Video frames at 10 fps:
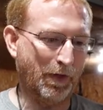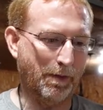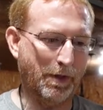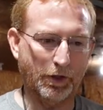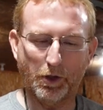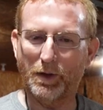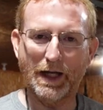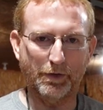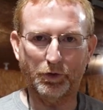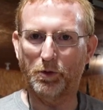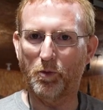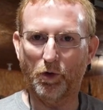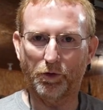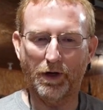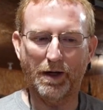and I may go add a few
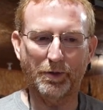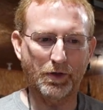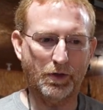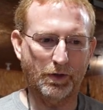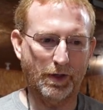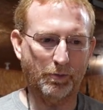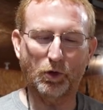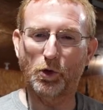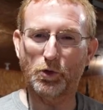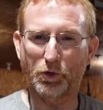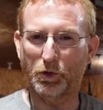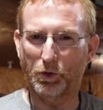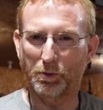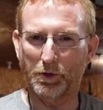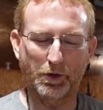more grommets up closer
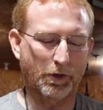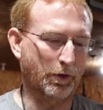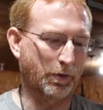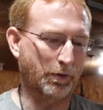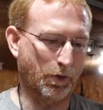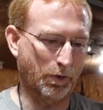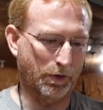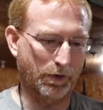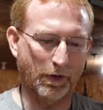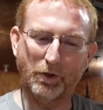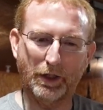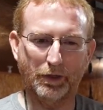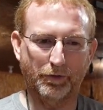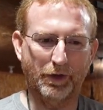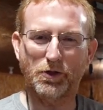to the material so the different
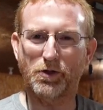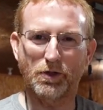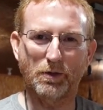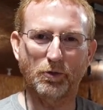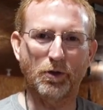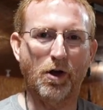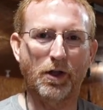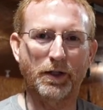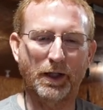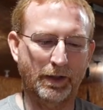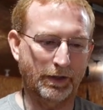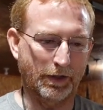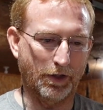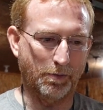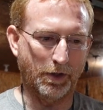elevations that we're on,
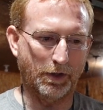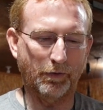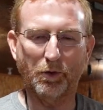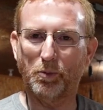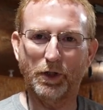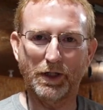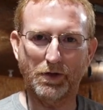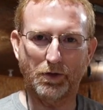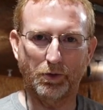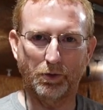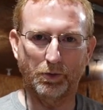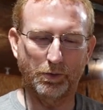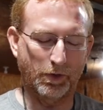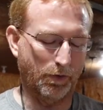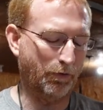it gives me a different place to,
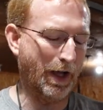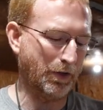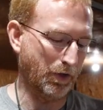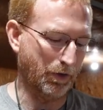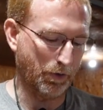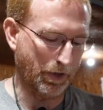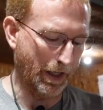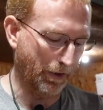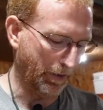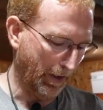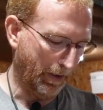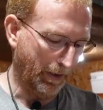to fasten those down.